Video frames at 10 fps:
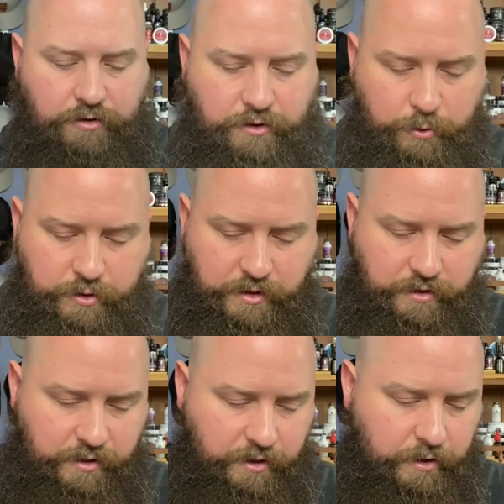two
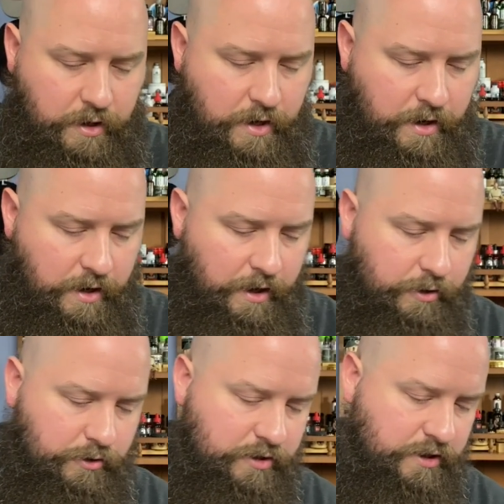scents here. He
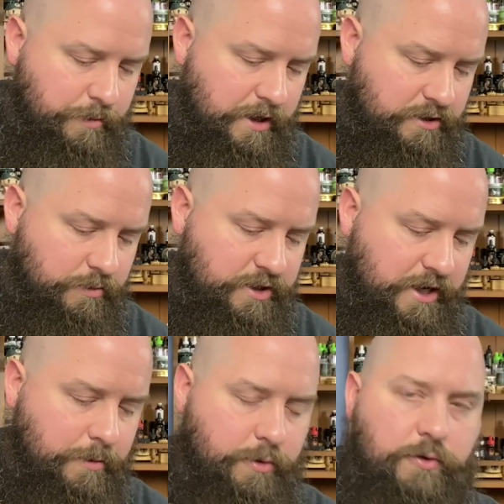also sent me out some
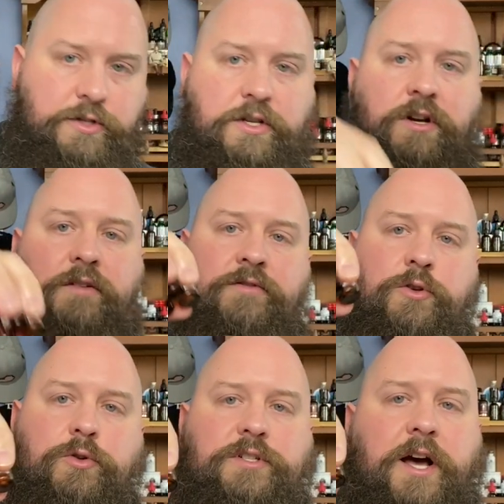samples of
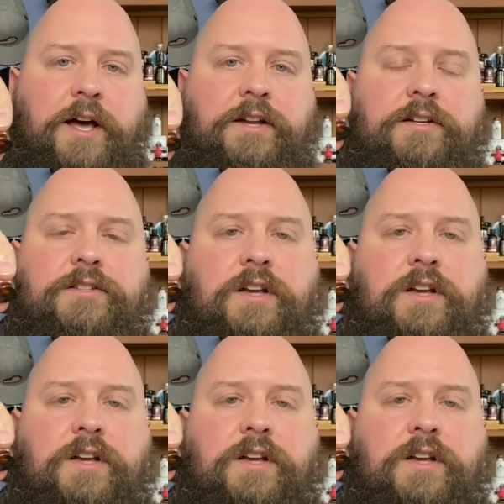Yule Tidings,